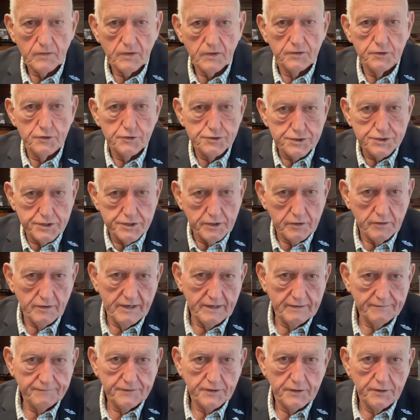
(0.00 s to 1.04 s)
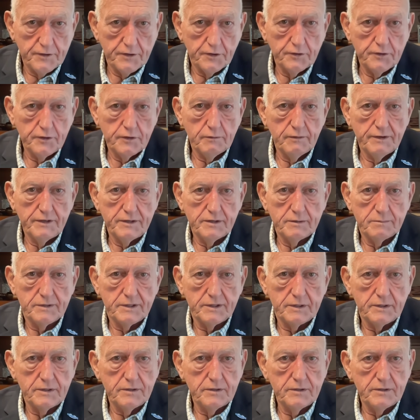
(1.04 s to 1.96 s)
you still have to know your enemy.